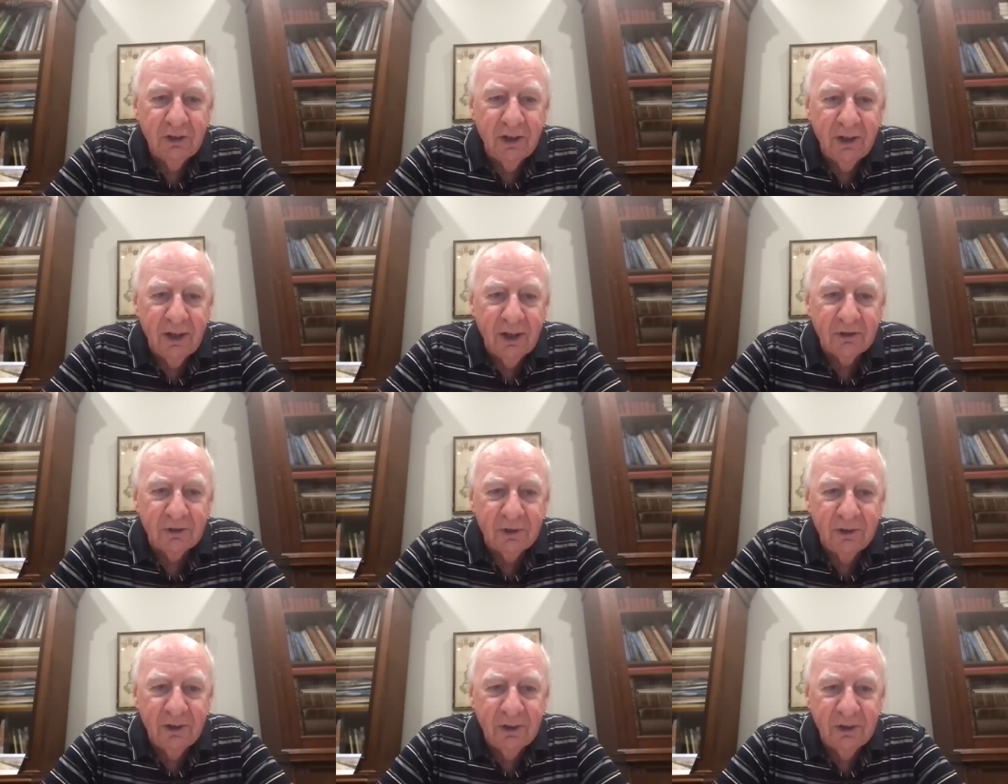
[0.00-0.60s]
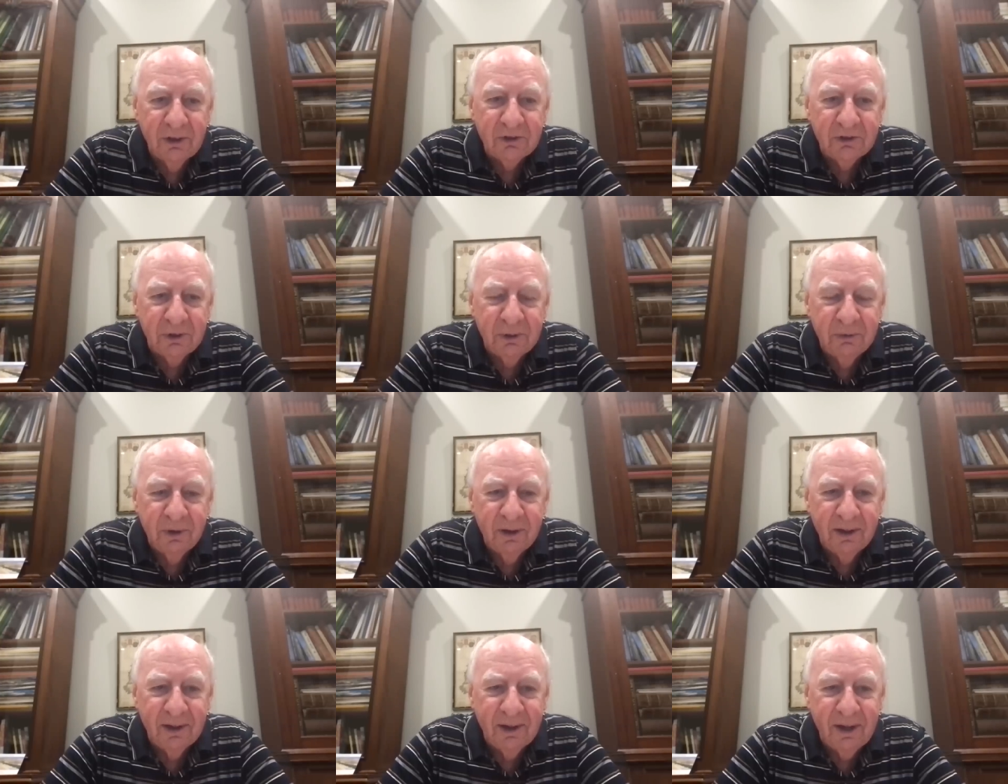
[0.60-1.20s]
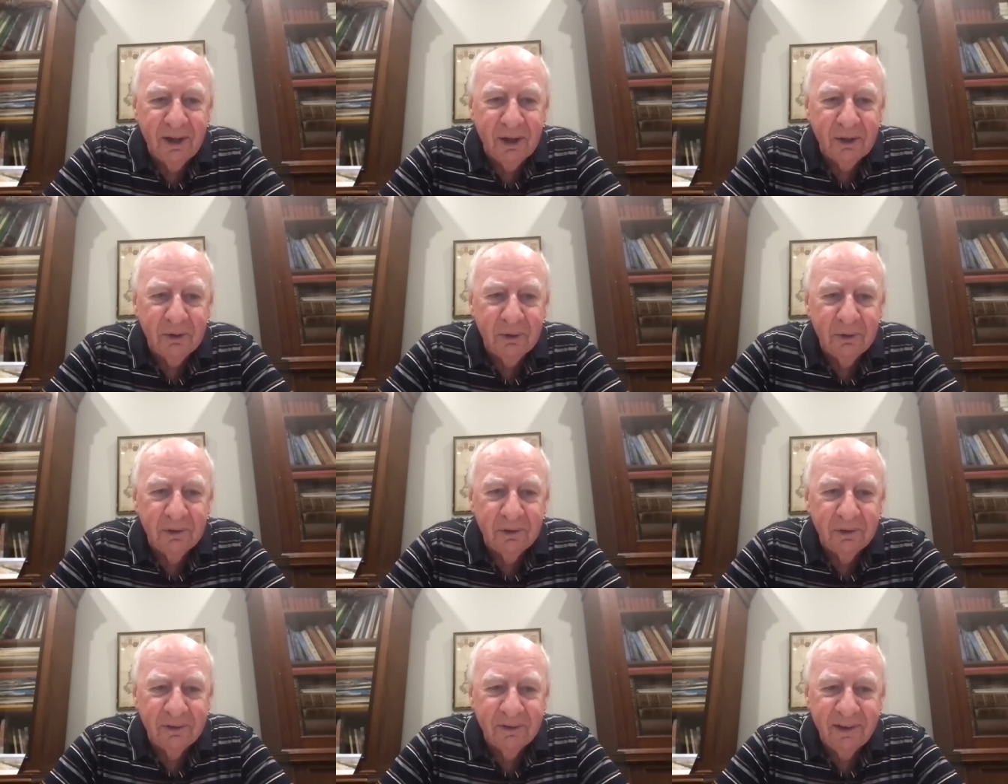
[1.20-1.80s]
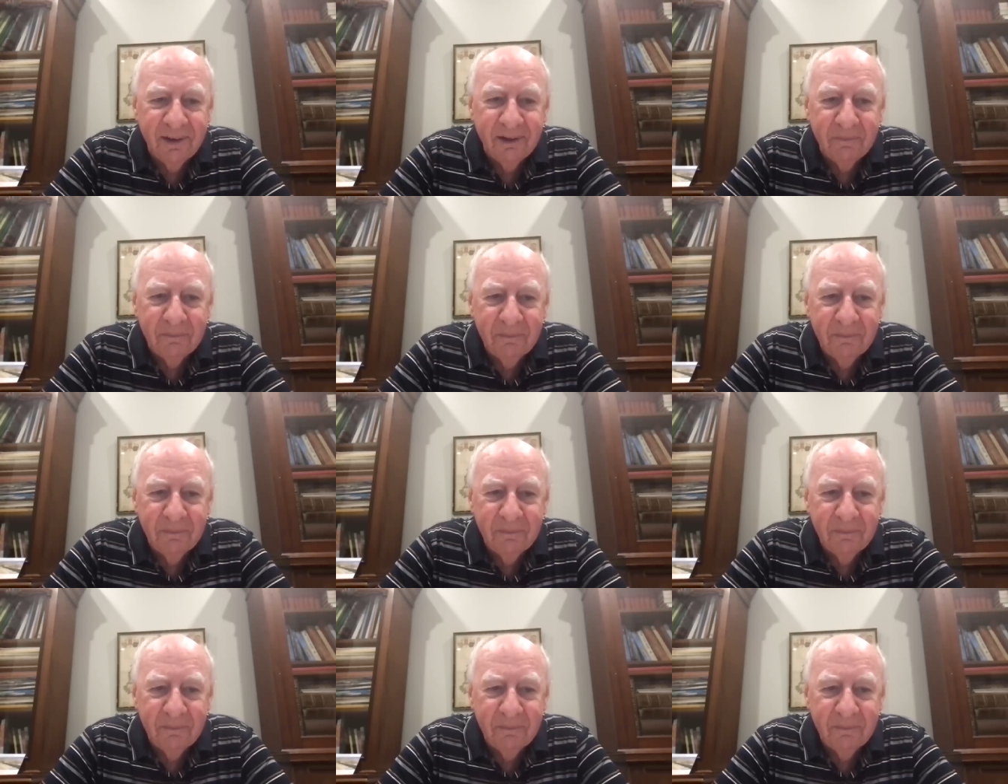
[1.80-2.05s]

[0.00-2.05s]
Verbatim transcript: natural history, really, are you? Yeah.